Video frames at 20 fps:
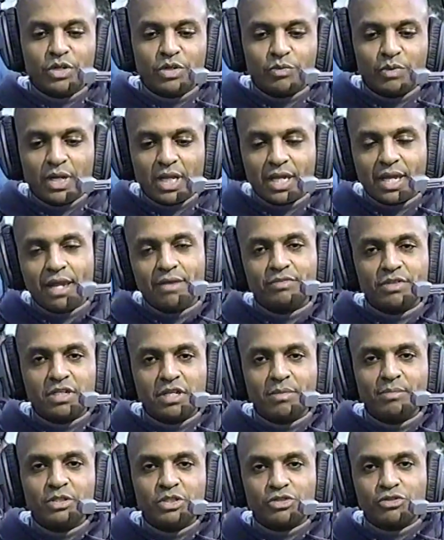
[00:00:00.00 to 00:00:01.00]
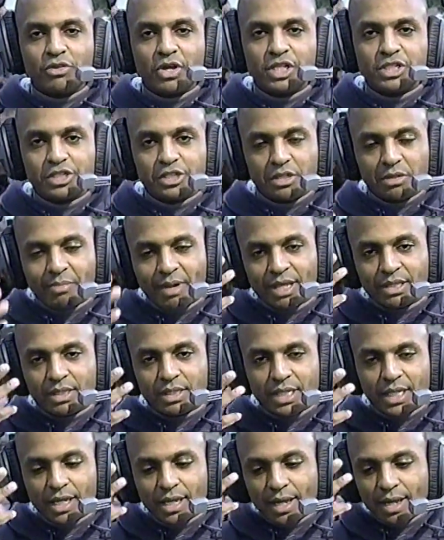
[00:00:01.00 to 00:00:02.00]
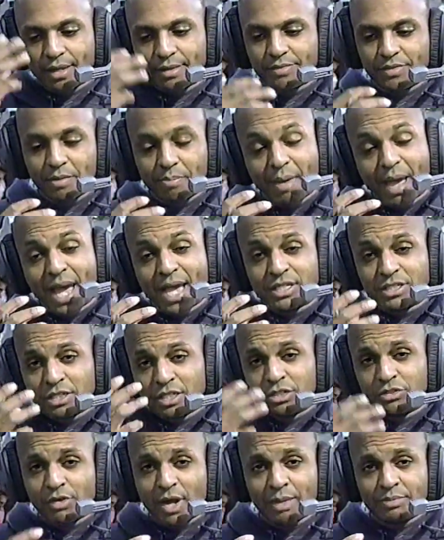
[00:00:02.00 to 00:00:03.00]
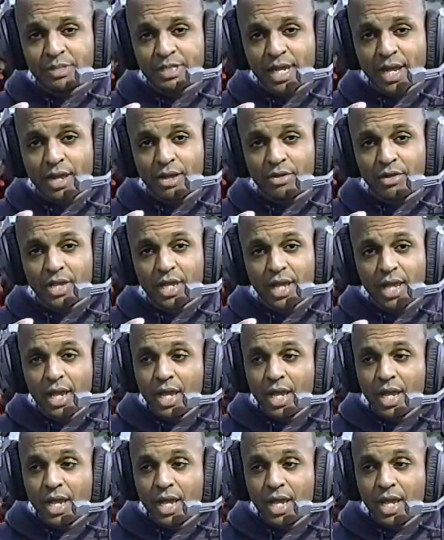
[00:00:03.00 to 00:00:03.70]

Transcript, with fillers: when they gave the demonstration about the, uh, the mask that drops down.